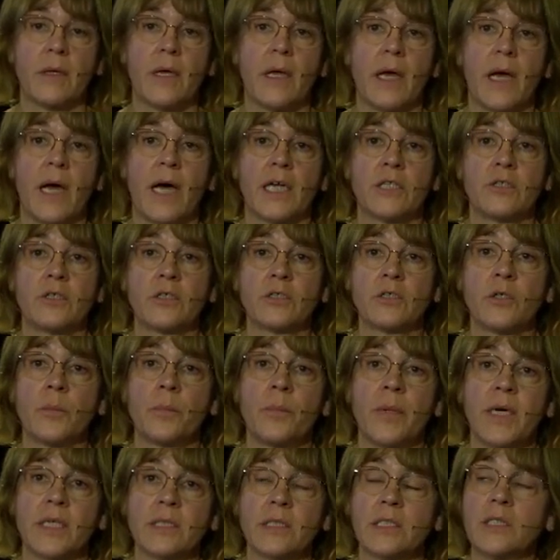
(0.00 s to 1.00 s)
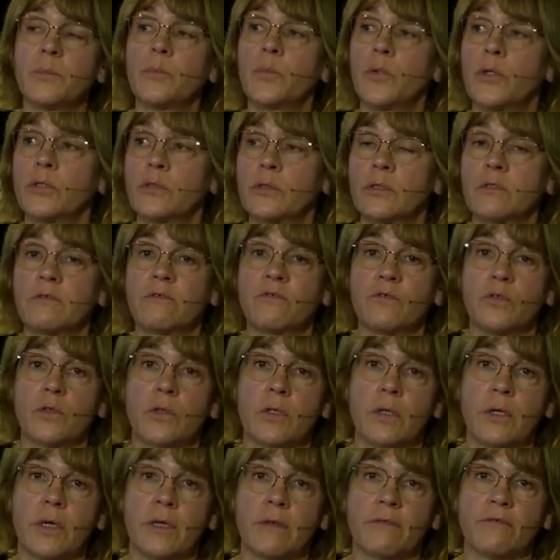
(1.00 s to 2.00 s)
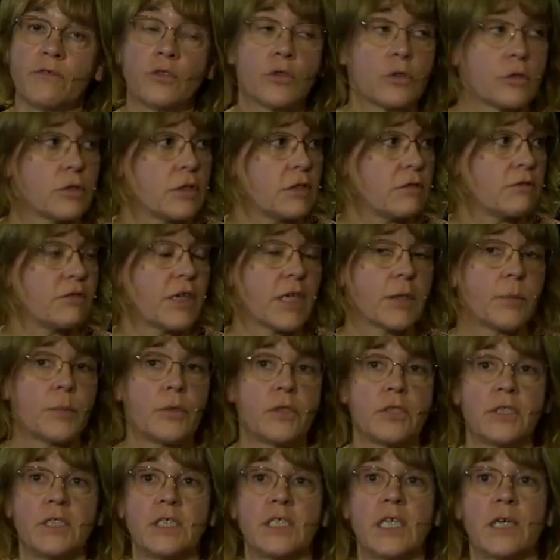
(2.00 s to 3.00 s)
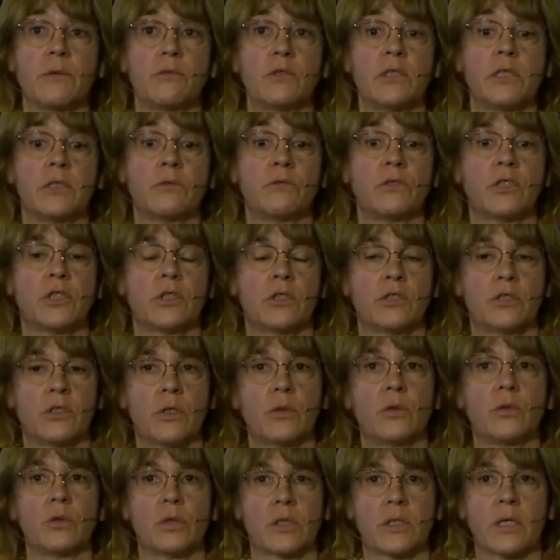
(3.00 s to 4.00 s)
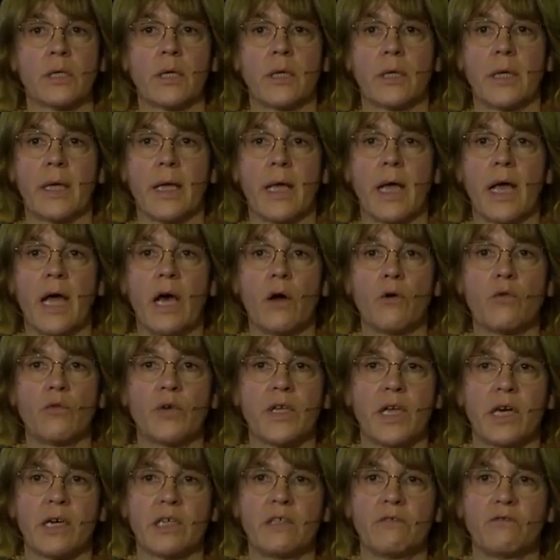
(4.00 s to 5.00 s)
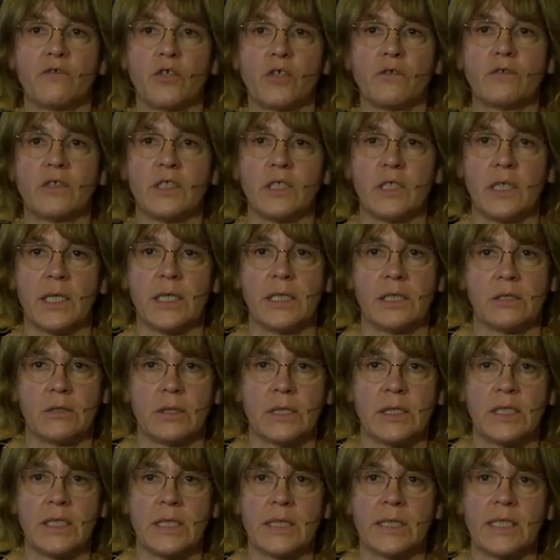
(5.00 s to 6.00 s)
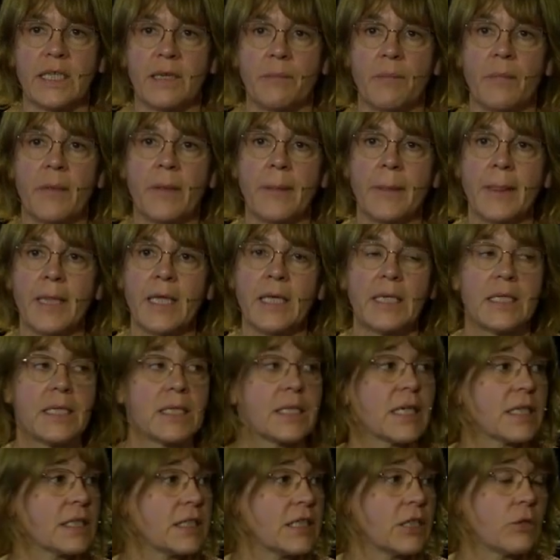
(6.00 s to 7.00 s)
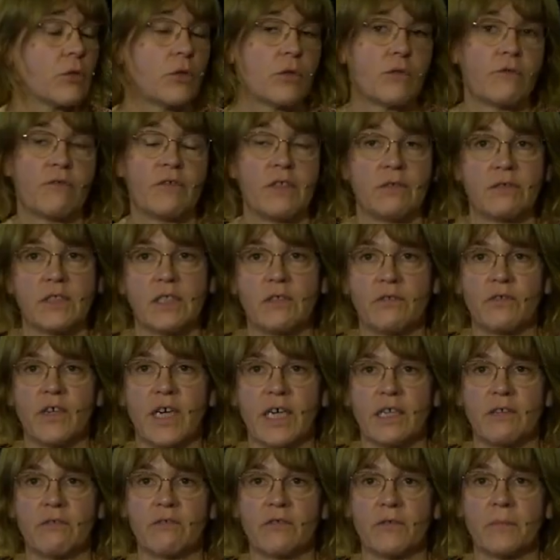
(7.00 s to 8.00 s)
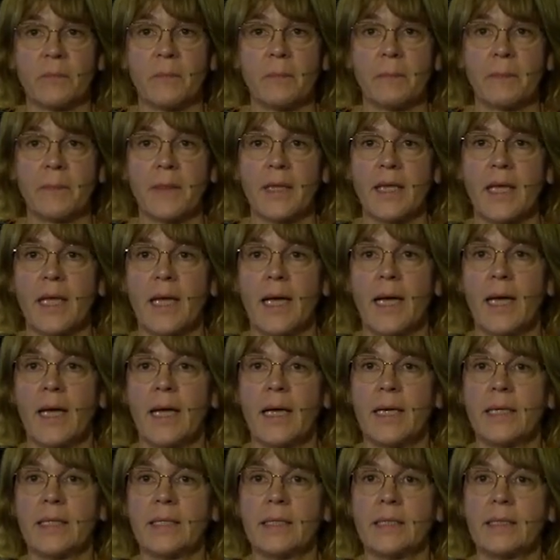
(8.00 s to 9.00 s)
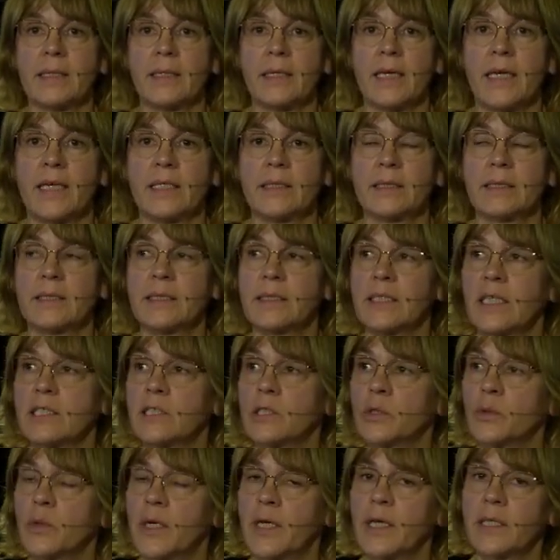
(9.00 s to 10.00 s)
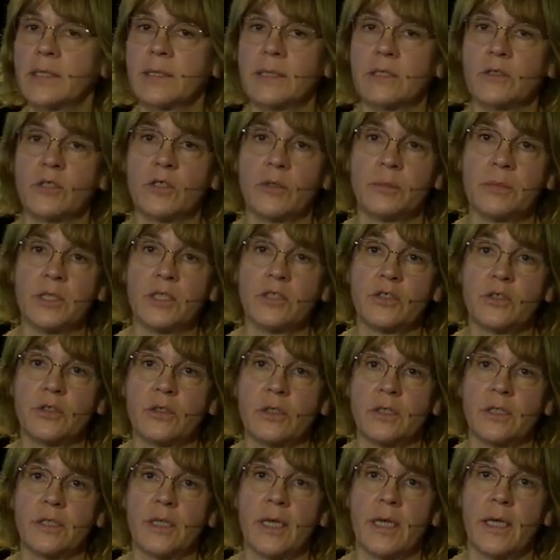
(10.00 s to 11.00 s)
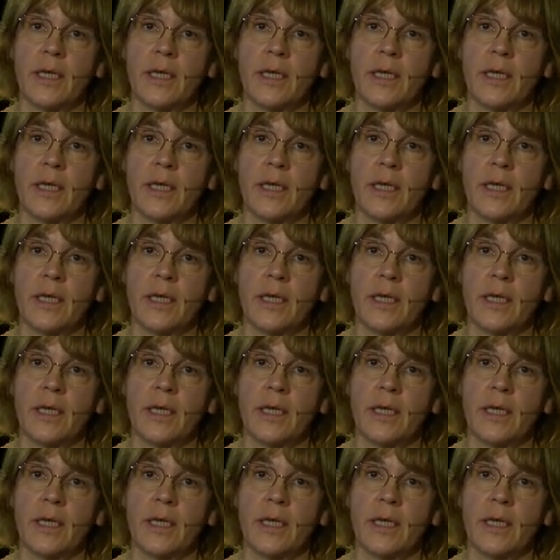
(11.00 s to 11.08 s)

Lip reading: Another part important for notified body, which shows how we are involved in the system, is Article 55. And that's where the Commission